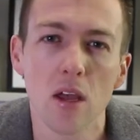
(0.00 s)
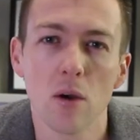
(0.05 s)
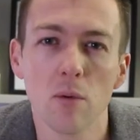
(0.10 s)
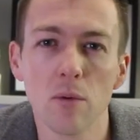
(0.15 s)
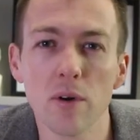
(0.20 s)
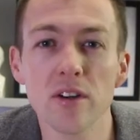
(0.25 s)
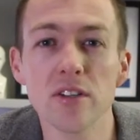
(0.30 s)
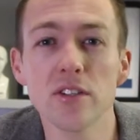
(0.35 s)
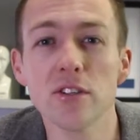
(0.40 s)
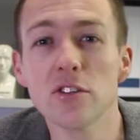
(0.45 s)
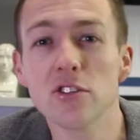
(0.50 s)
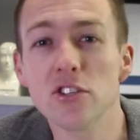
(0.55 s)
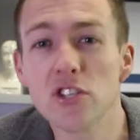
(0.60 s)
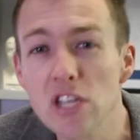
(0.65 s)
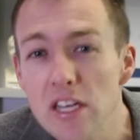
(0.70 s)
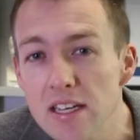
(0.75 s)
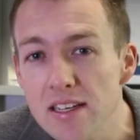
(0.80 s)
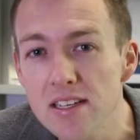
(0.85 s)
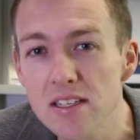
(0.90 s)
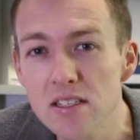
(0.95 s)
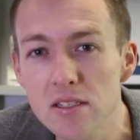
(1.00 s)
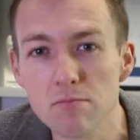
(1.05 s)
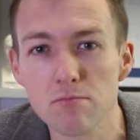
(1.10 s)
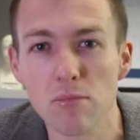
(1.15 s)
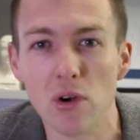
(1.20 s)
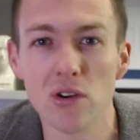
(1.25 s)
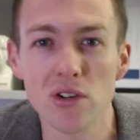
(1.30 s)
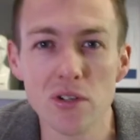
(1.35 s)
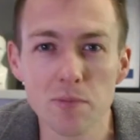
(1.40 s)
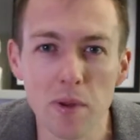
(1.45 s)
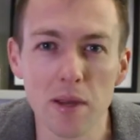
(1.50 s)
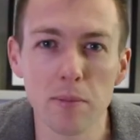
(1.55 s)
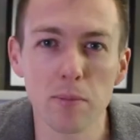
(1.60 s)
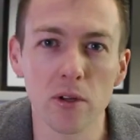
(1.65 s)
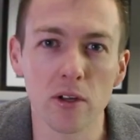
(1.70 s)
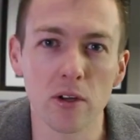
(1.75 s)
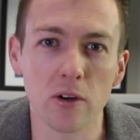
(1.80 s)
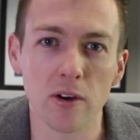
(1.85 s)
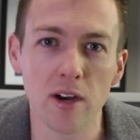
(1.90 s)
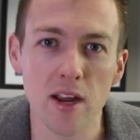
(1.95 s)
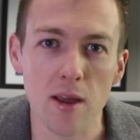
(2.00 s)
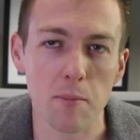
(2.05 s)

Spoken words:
Whereas your genes, most people agree,